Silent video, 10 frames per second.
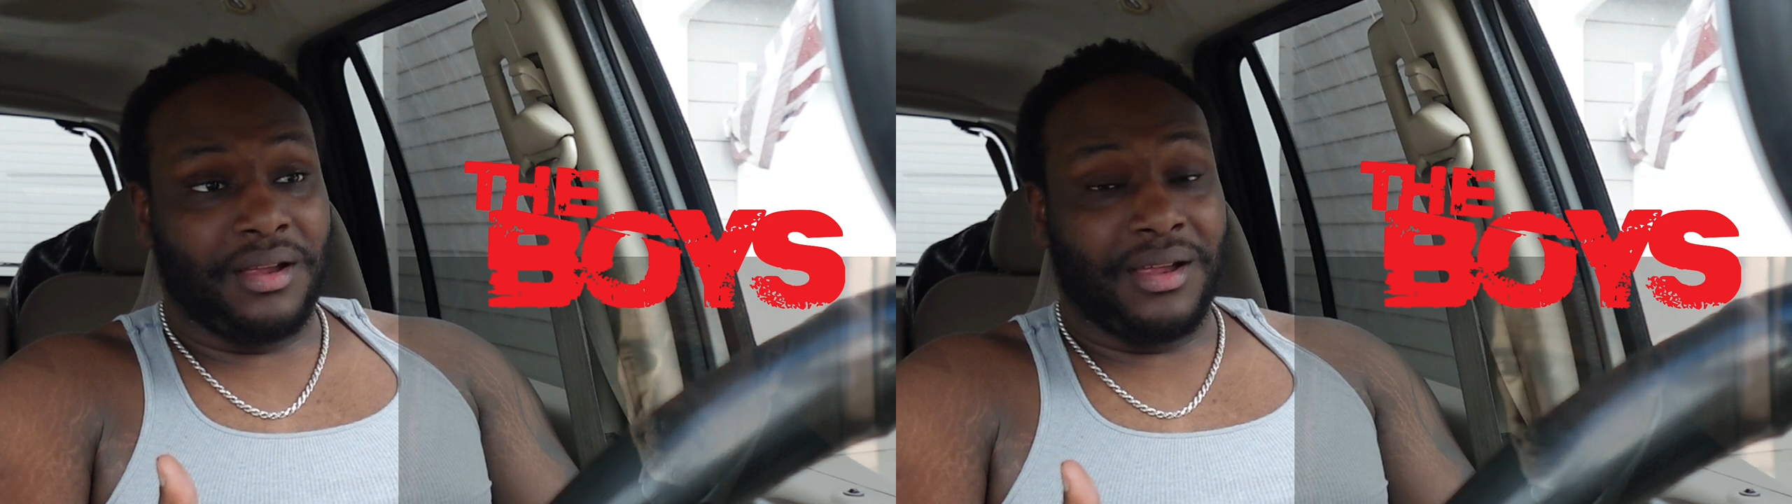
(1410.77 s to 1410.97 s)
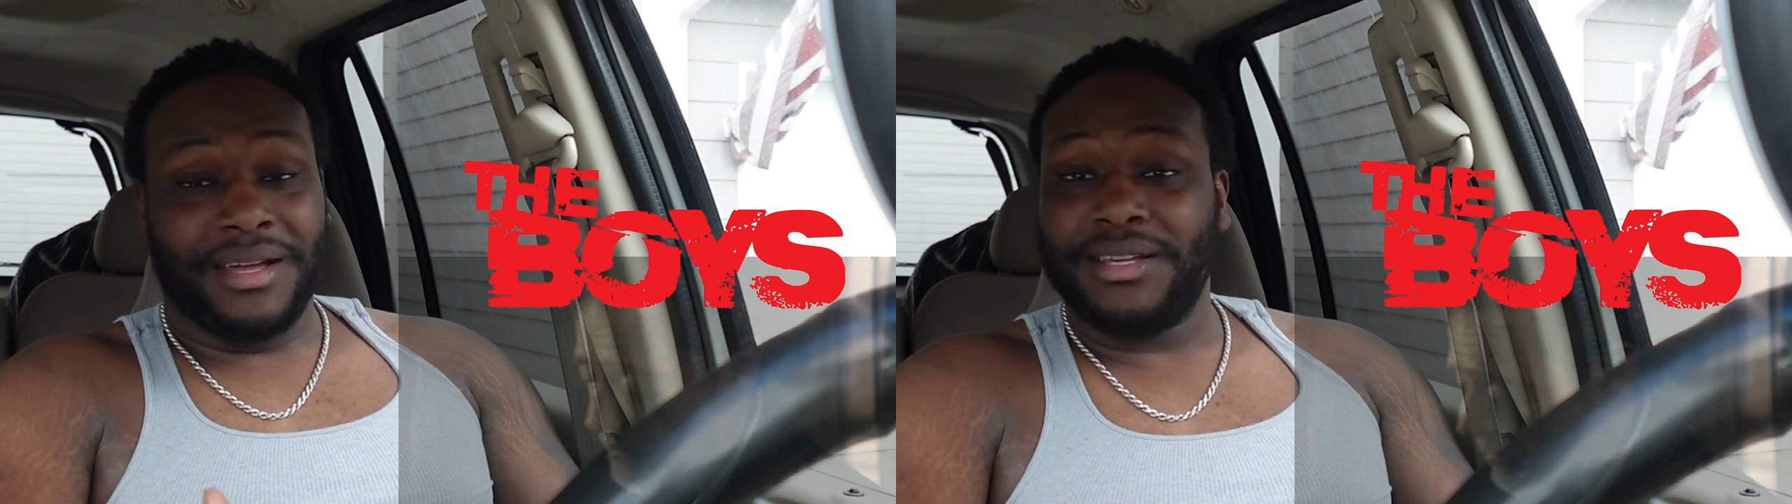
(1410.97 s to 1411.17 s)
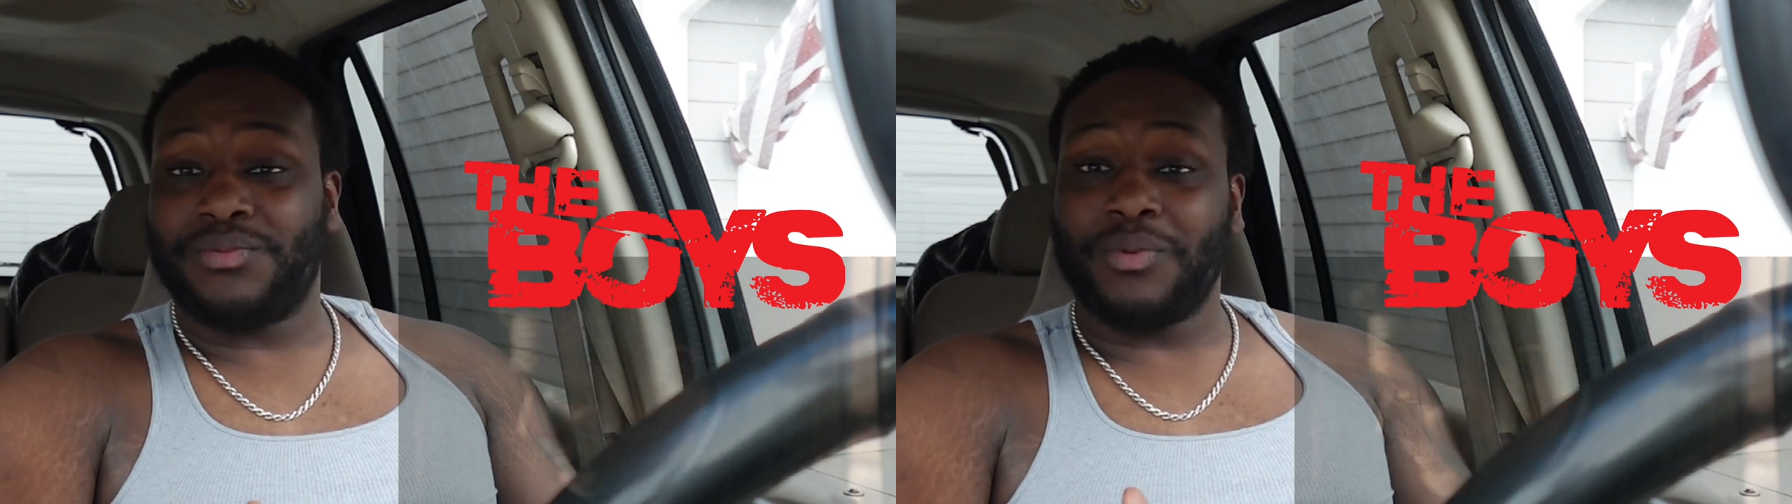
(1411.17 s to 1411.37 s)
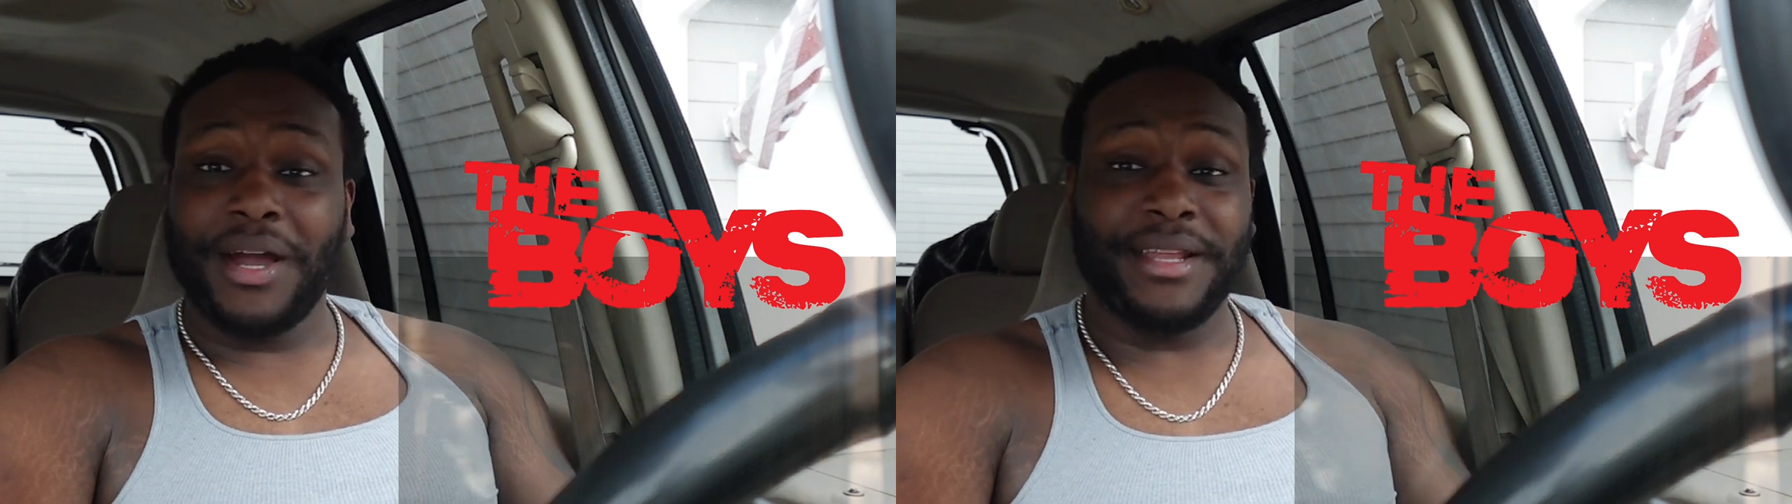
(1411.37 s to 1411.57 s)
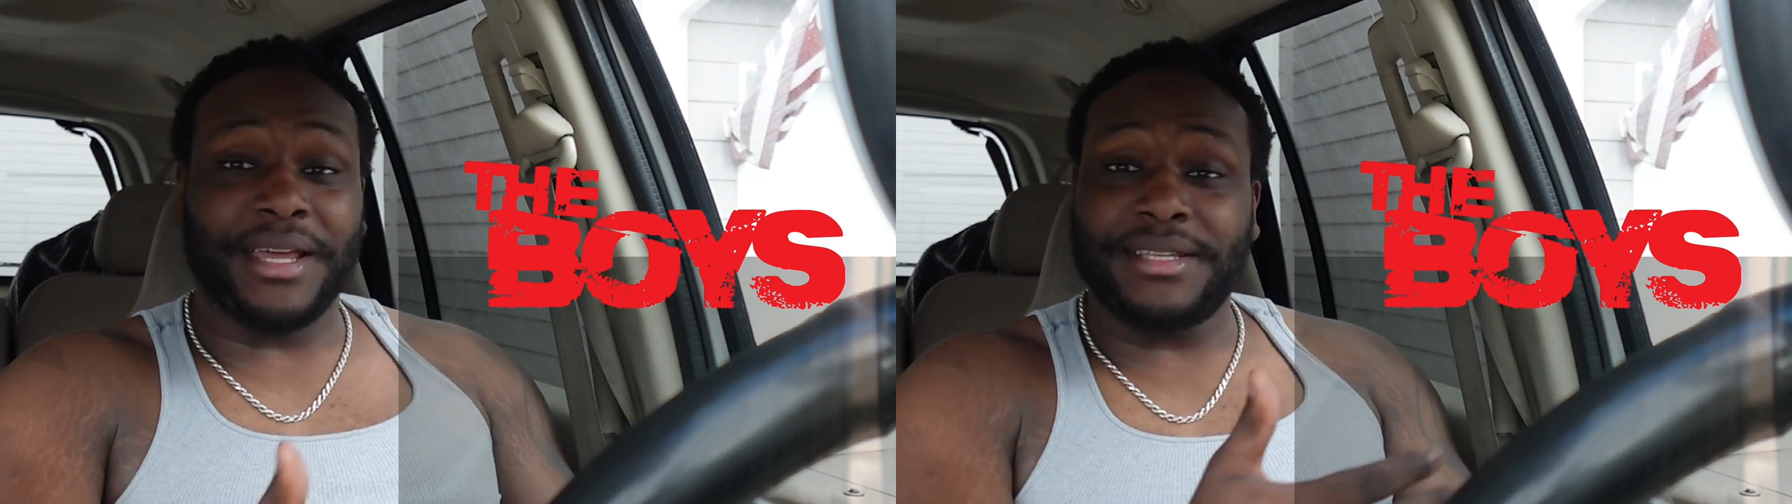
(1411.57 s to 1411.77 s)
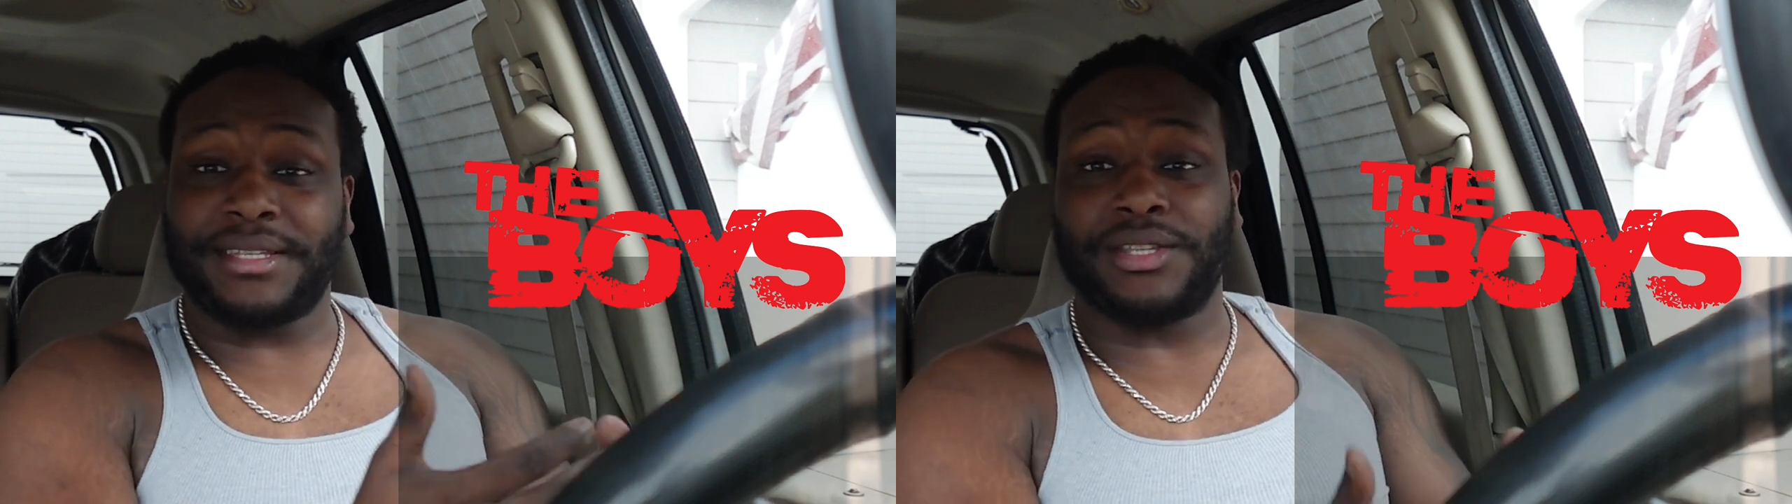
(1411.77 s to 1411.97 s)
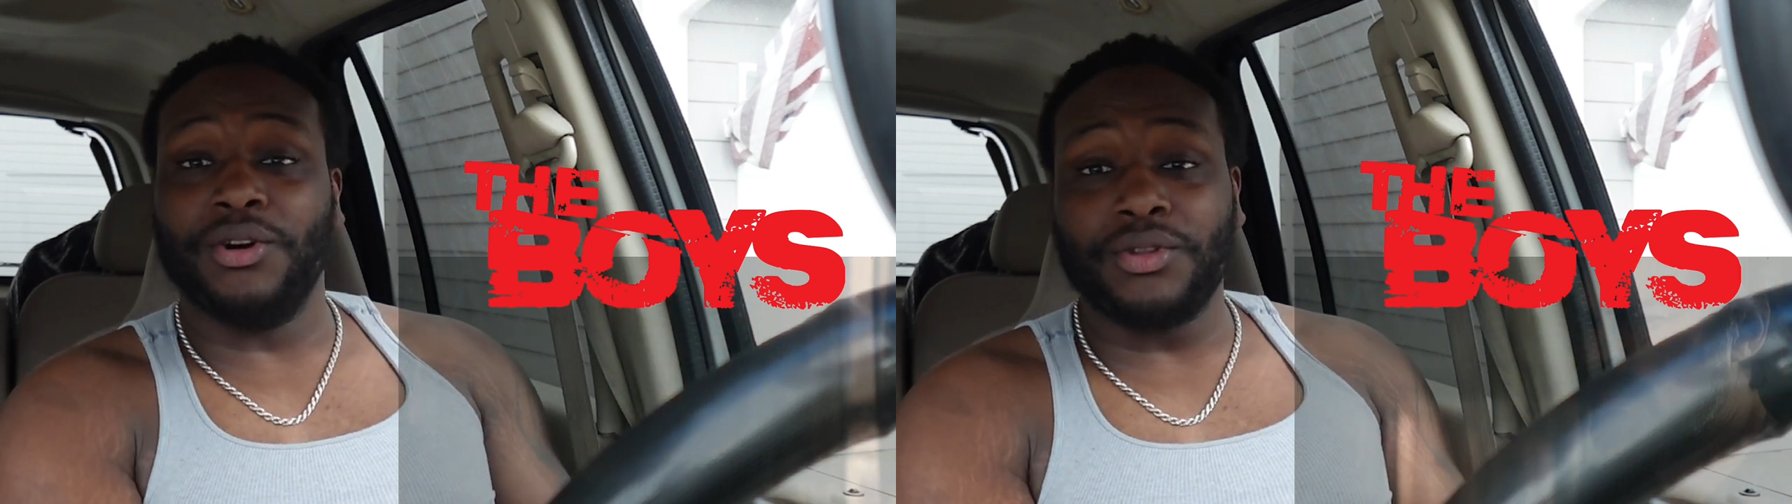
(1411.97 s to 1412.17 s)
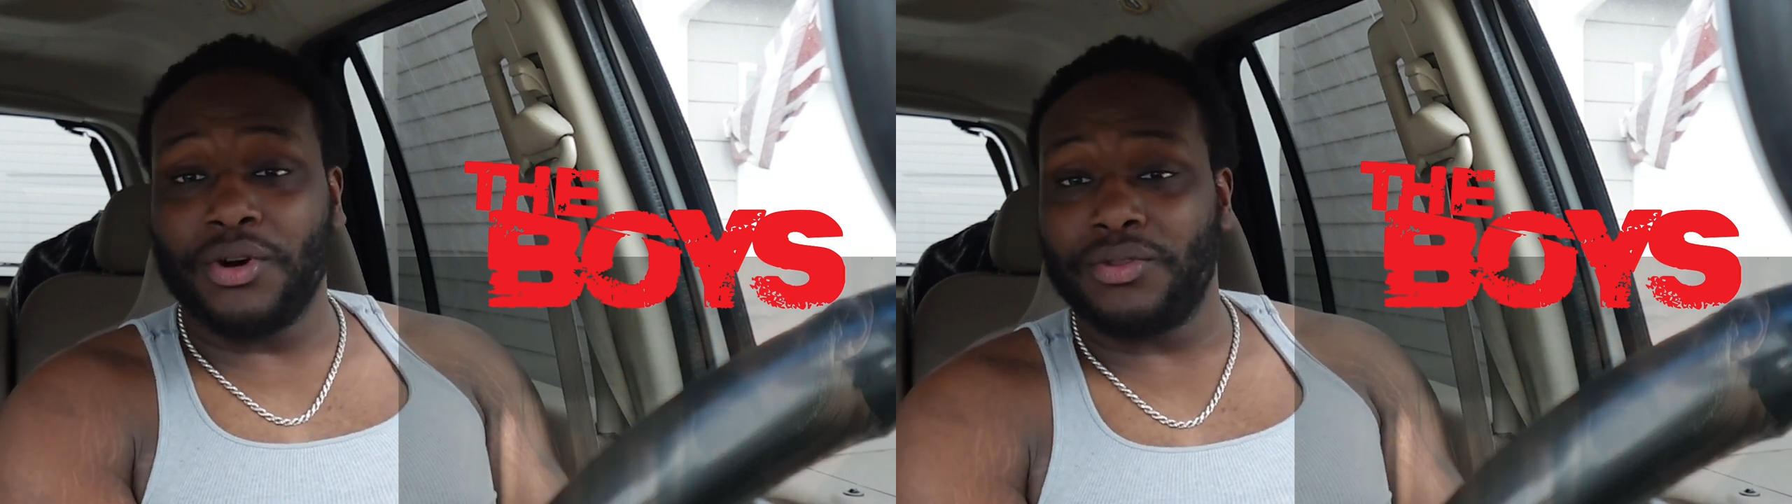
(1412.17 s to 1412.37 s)
He's right. They
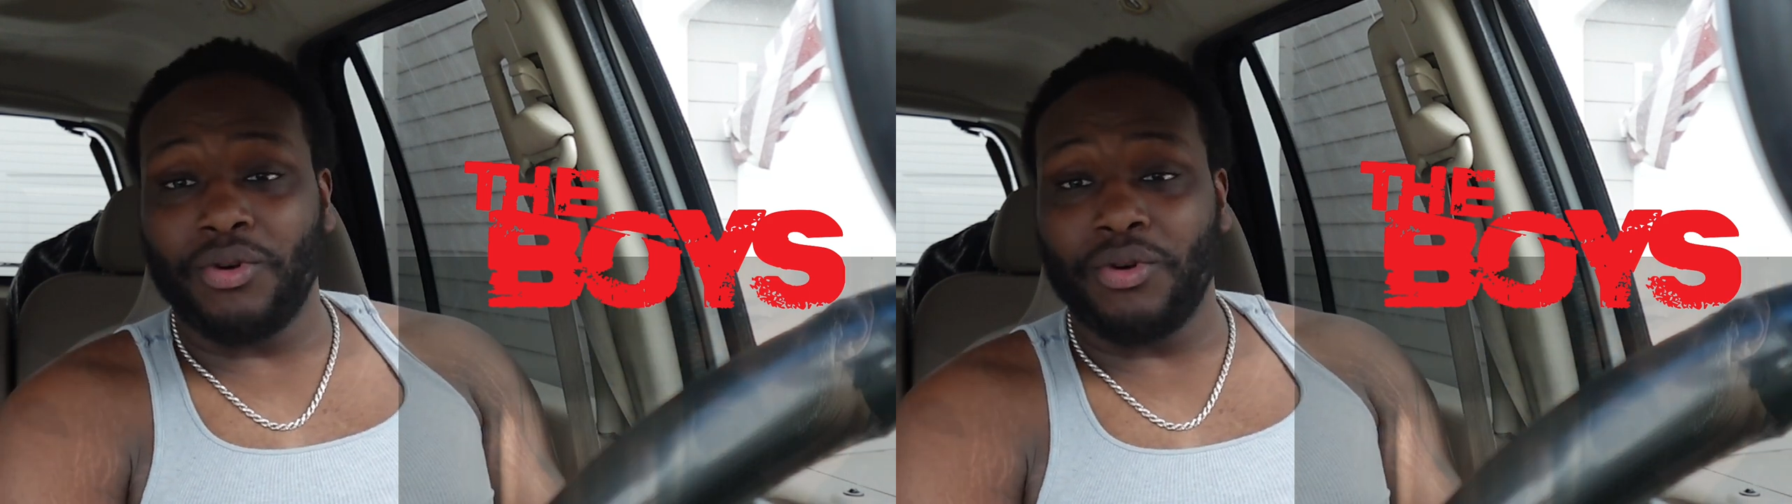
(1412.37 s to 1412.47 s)
still don't